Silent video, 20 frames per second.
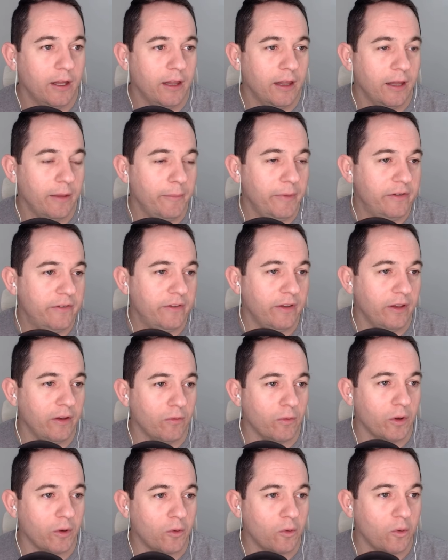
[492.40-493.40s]
me see
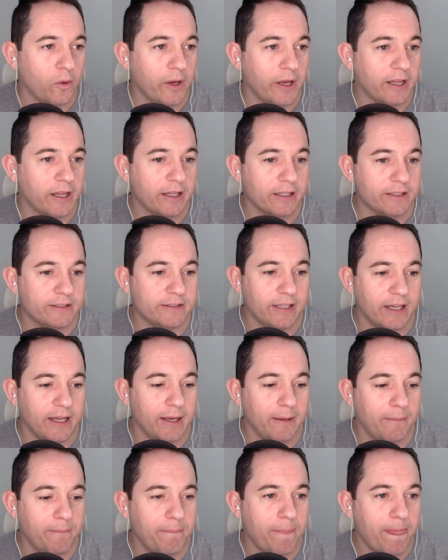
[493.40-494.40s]
real quick.
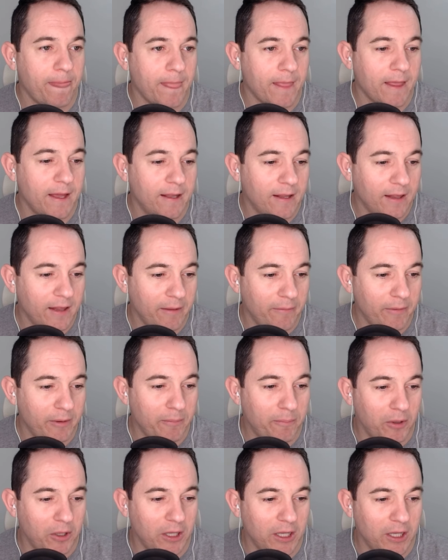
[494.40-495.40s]
Let me
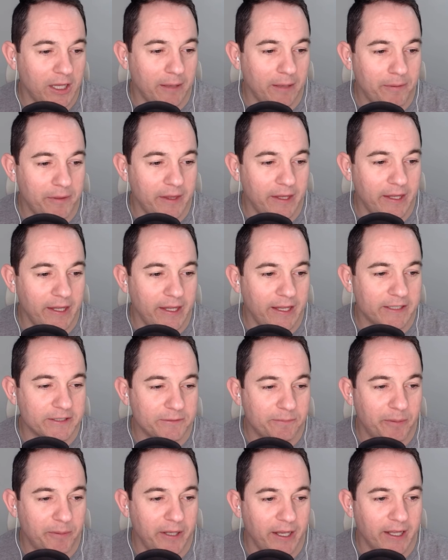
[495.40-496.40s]
pull up the
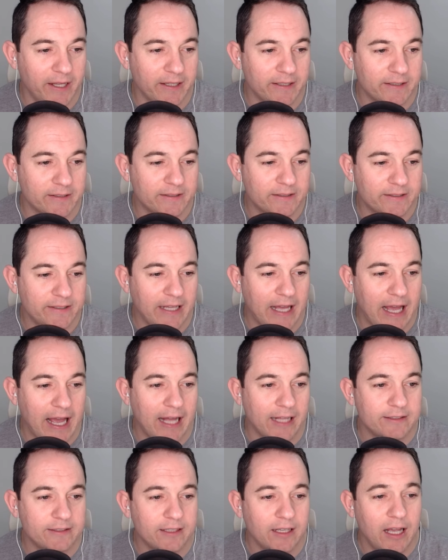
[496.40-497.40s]
ESPN
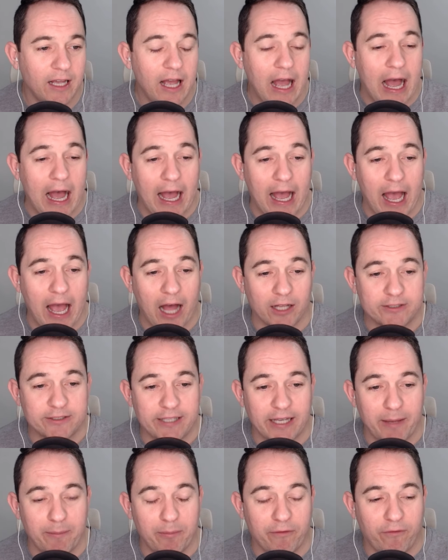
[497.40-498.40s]
stats. I'll
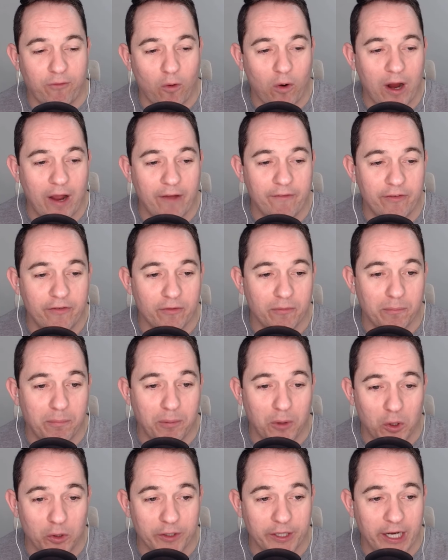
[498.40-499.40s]
say before I've even
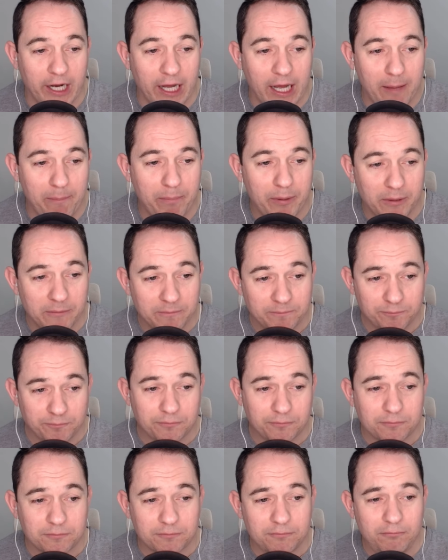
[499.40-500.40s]
pulled it up,
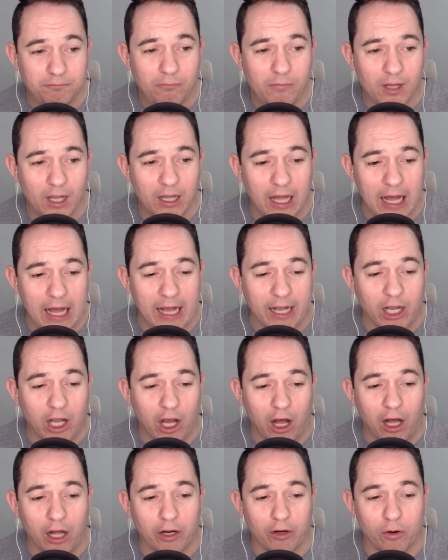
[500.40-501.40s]

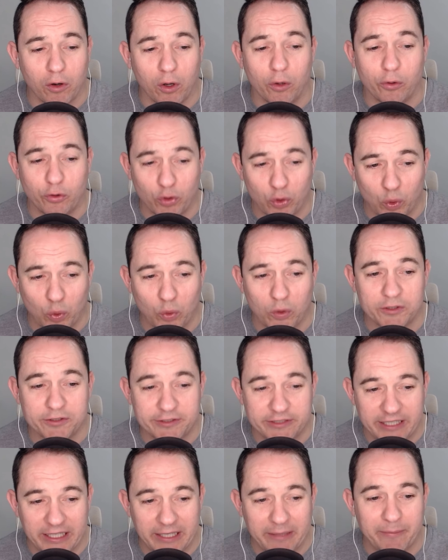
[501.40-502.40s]
Connor O'Toole
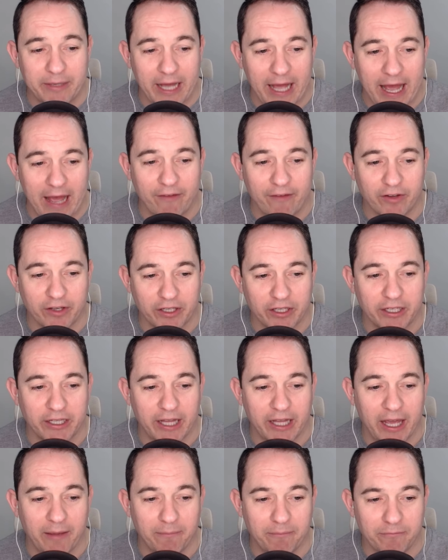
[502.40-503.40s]
seemed to have a good
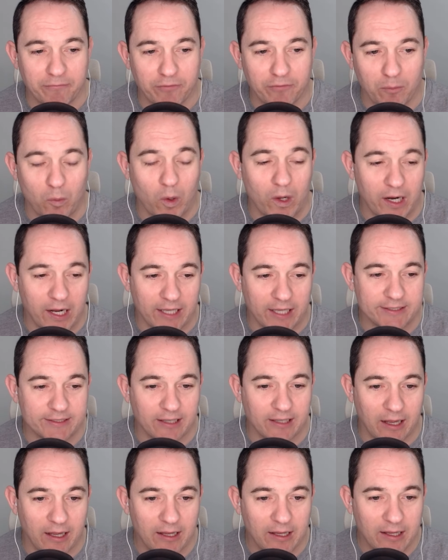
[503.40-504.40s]
game from what I
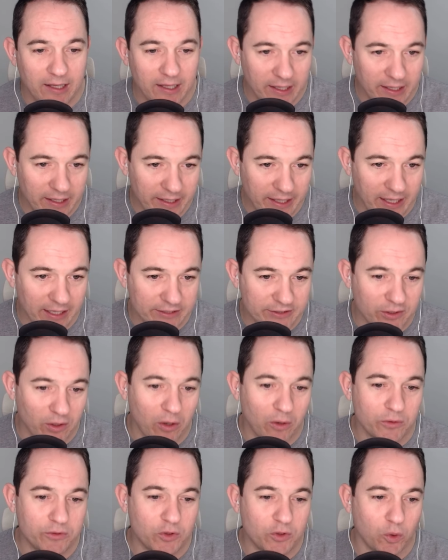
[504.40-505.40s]
saw. Yeah, so
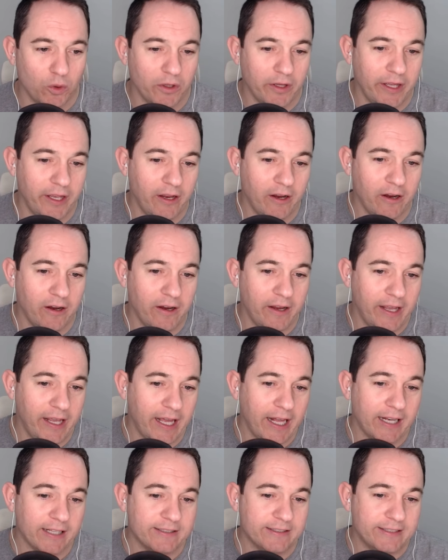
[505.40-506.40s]
O'Toole here, he
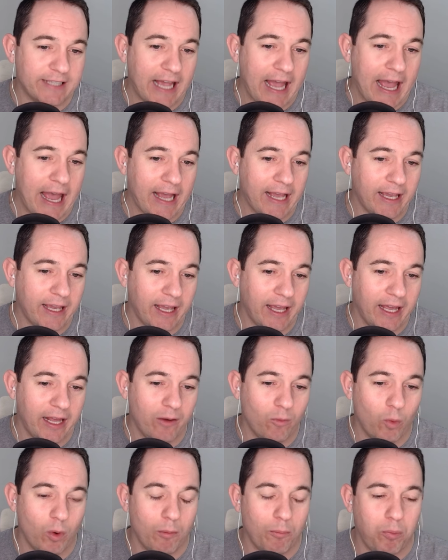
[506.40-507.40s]
had a sack
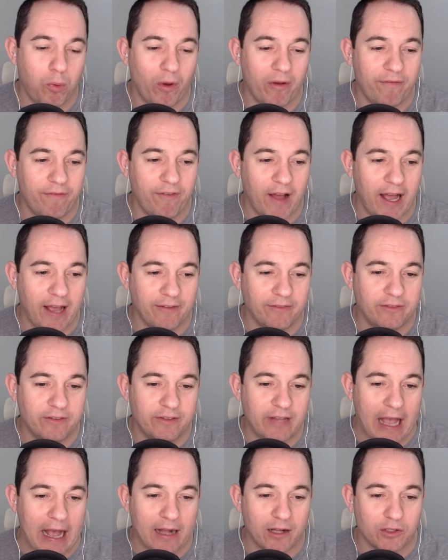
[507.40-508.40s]
and 1.5
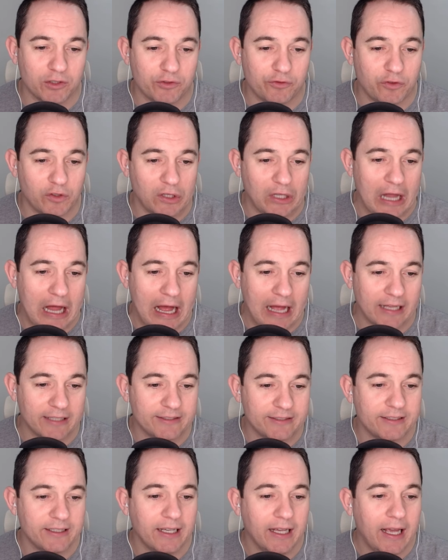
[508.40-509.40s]
tackles for
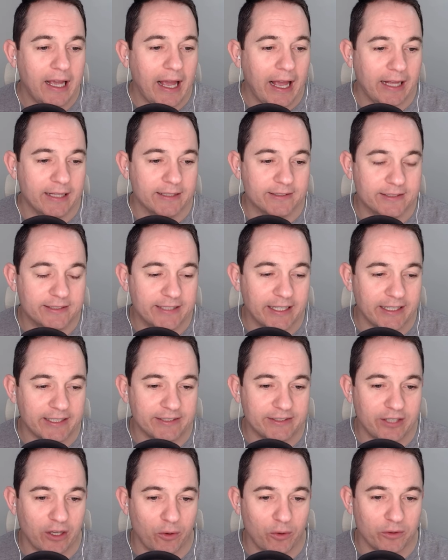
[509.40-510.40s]
loss and 6
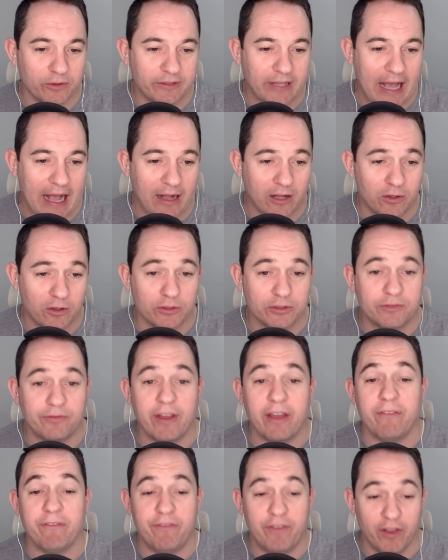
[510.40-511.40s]
total tackles.
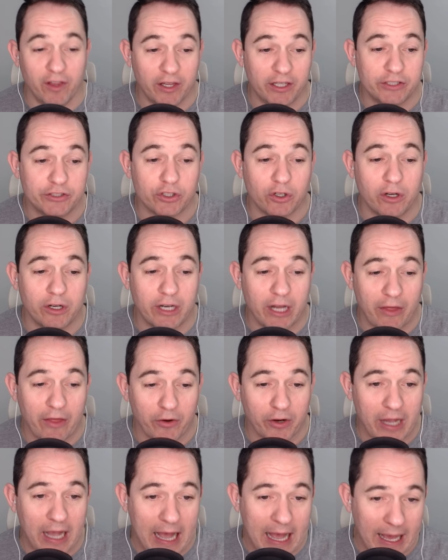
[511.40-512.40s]
Van Fillinger, another
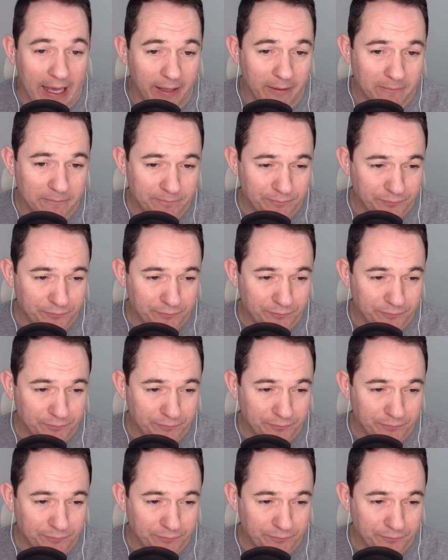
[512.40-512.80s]
guy